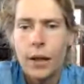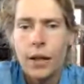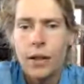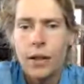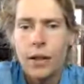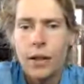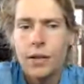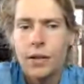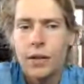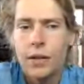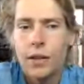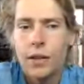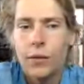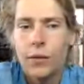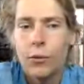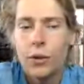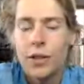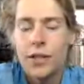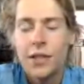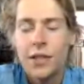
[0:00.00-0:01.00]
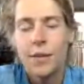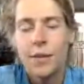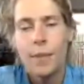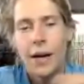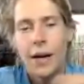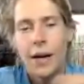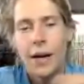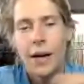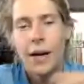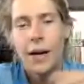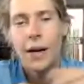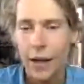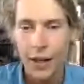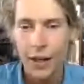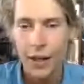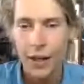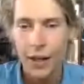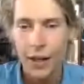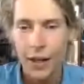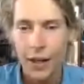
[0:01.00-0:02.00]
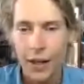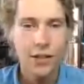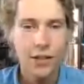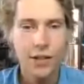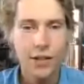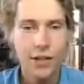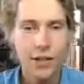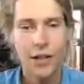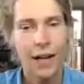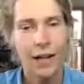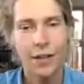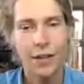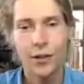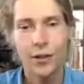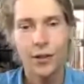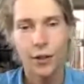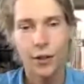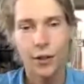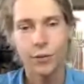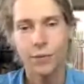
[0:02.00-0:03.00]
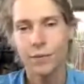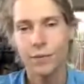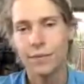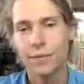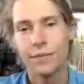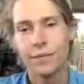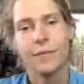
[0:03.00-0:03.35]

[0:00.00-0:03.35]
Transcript: But once the microbiome changes, I don't